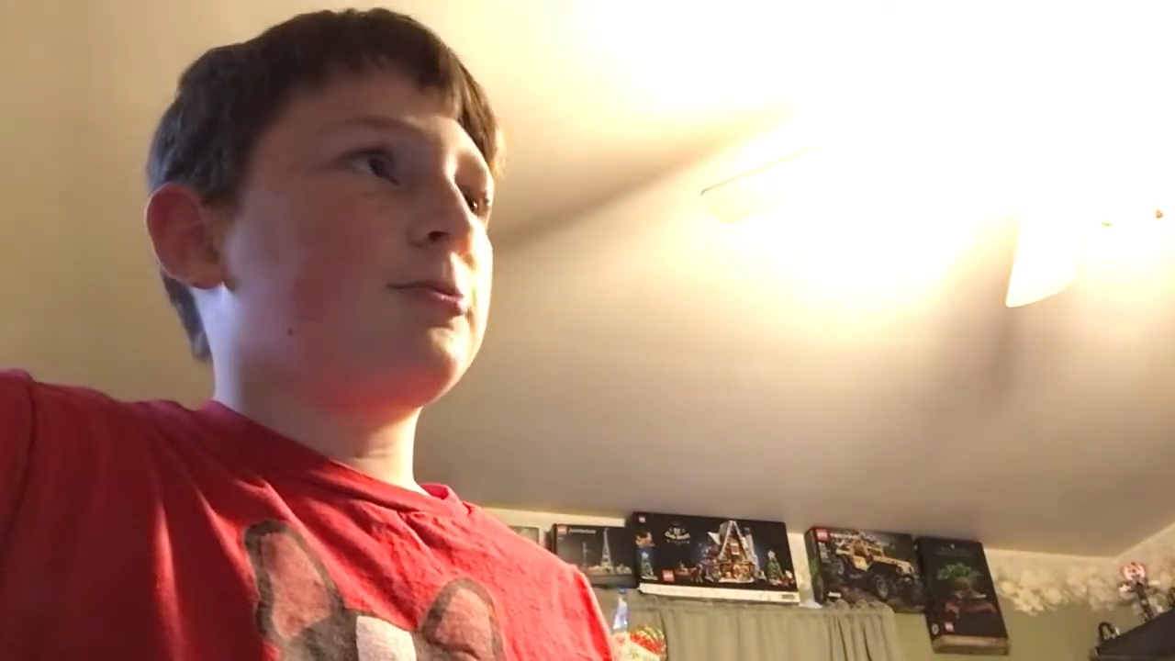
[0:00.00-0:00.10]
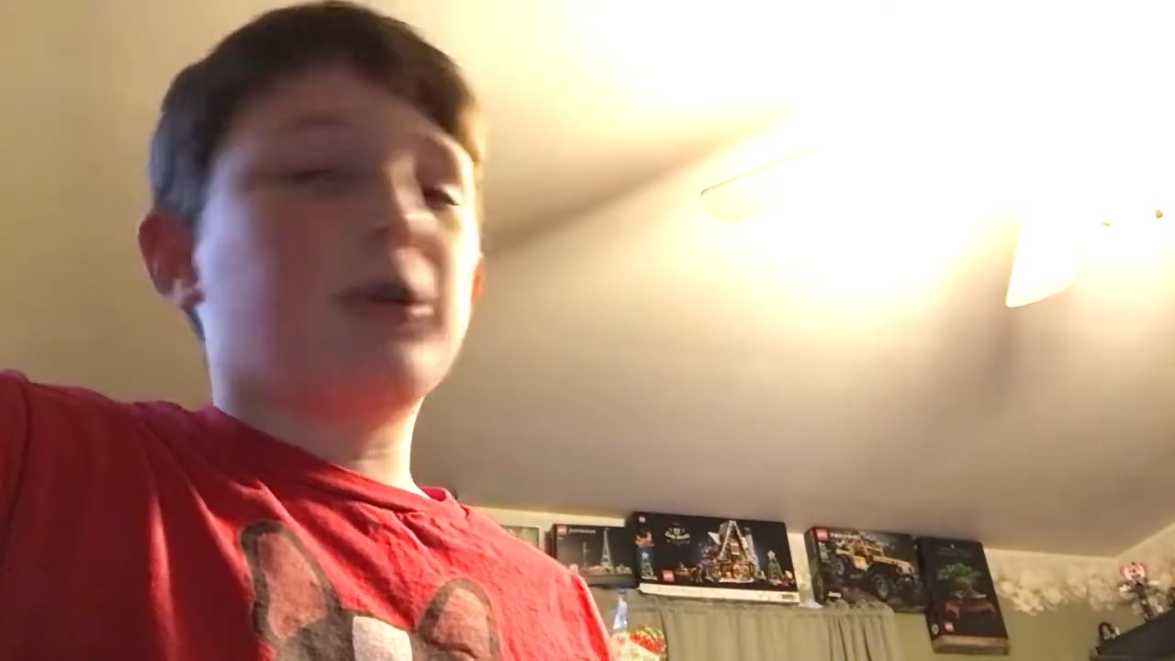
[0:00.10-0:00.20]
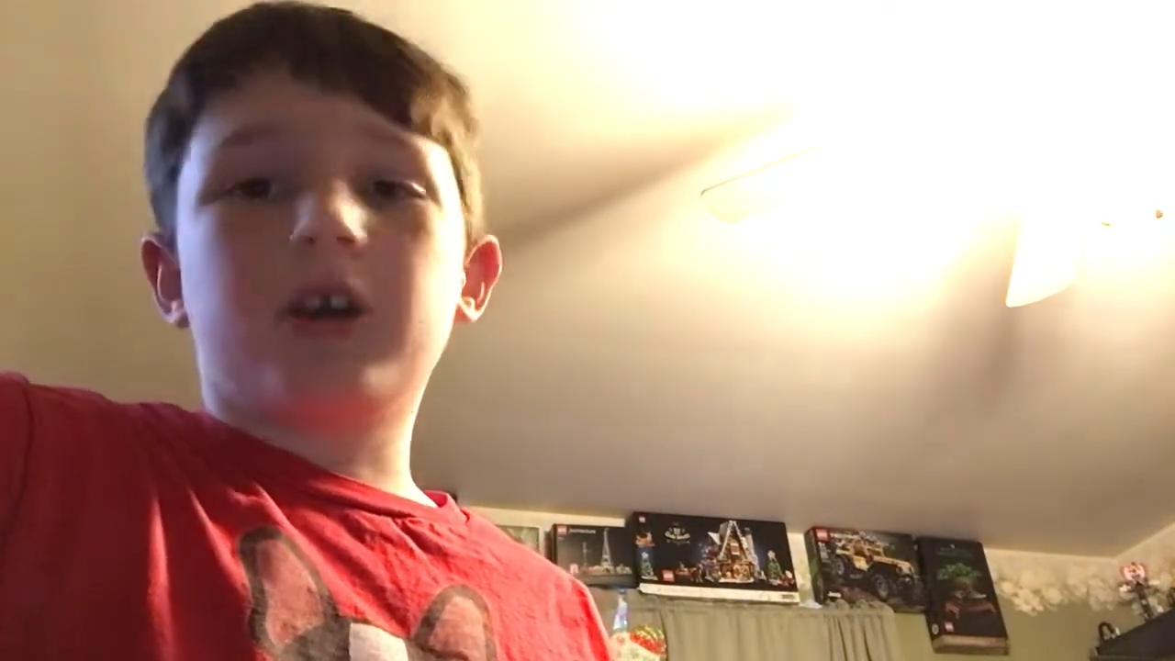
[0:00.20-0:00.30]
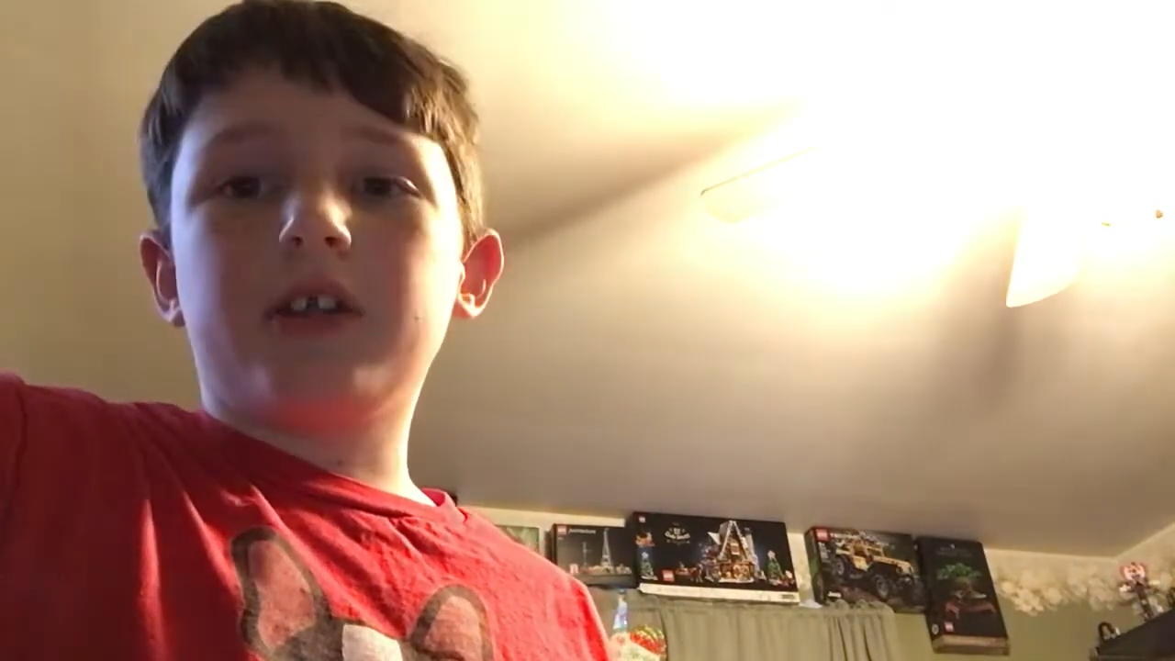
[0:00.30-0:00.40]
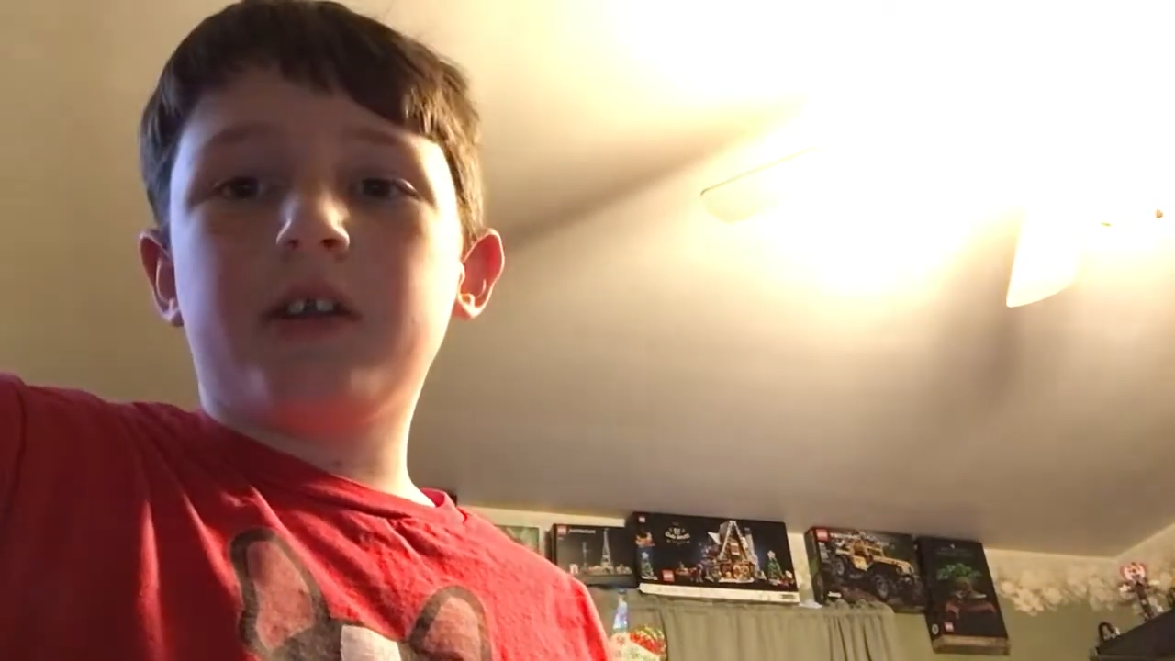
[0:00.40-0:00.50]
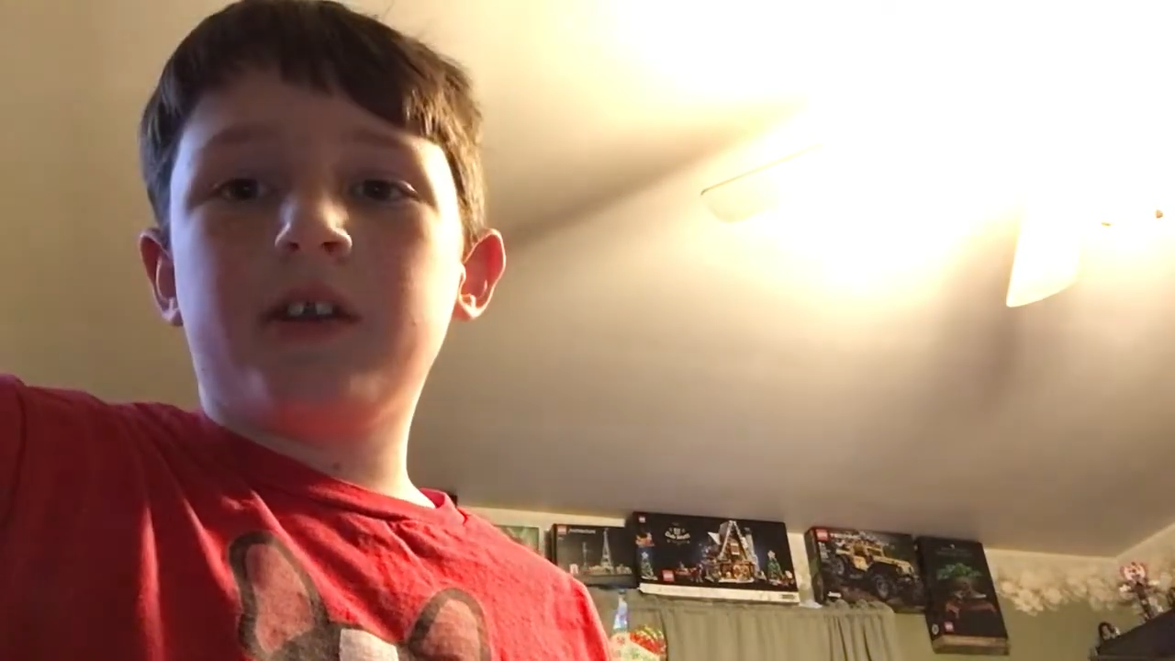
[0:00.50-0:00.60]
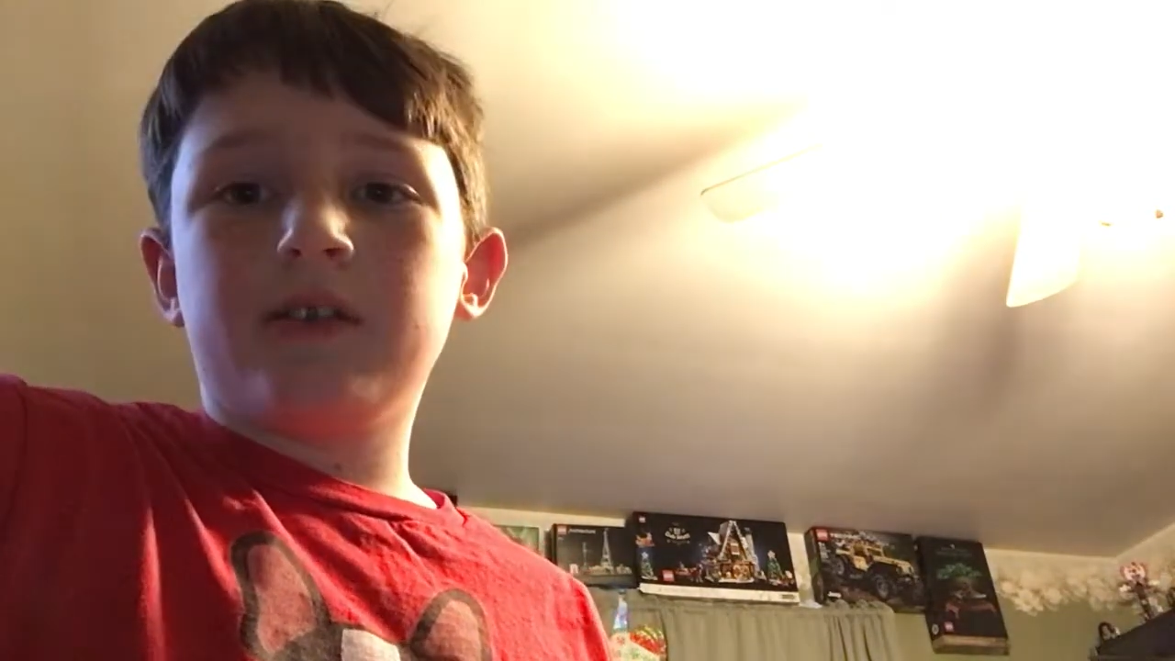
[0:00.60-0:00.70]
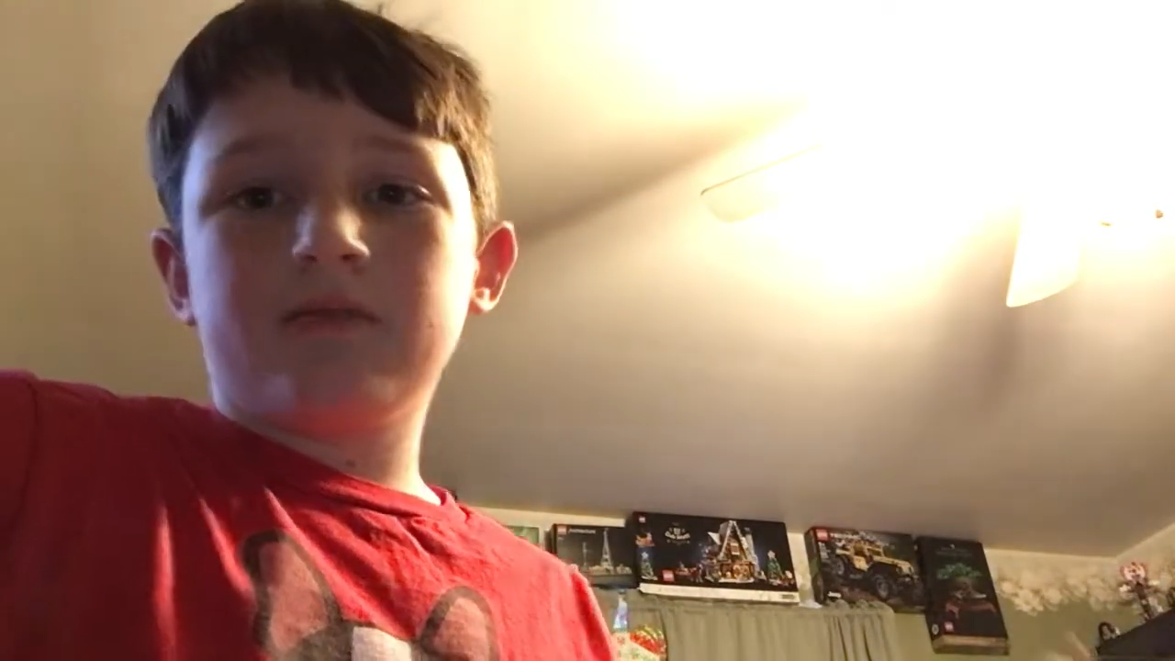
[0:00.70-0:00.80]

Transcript: ball gun,